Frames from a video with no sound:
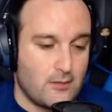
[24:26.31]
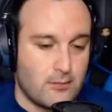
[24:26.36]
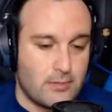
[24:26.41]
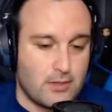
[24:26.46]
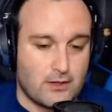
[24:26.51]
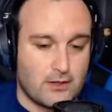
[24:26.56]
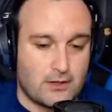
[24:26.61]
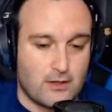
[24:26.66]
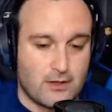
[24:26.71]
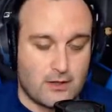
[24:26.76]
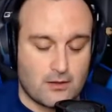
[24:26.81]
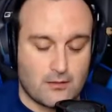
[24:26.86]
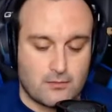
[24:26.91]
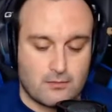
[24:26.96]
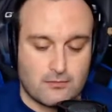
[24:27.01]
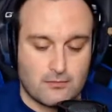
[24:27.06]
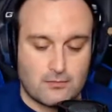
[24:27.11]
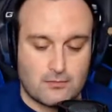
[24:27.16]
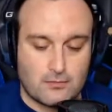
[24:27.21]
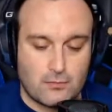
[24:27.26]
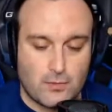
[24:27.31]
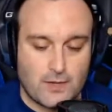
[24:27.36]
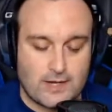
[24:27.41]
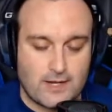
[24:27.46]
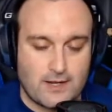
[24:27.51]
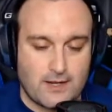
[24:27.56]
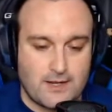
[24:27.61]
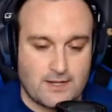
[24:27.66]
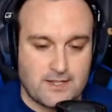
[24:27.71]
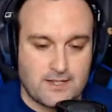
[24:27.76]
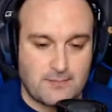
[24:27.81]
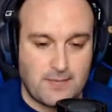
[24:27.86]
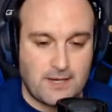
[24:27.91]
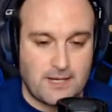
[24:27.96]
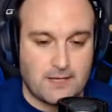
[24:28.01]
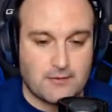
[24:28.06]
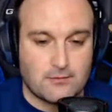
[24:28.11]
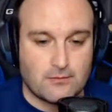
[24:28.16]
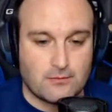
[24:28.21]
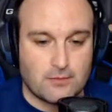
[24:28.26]
Wiccan and
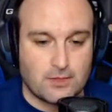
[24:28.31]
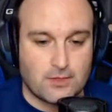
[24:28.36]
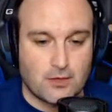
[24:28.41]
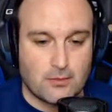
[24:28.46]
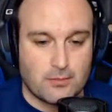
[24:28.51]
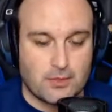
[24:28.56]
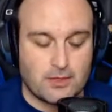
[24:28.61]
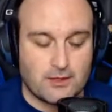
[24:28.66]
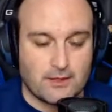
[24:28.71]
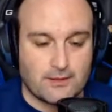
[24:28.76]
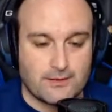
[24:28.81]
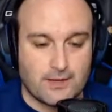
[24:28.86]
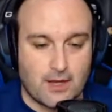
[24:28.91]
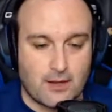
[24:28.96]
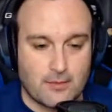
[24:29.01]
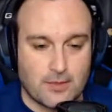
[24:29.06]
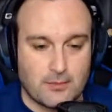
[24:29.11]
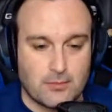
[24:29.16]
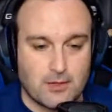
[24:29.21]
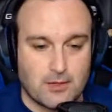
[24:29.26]
Speed, Billy and Tommy.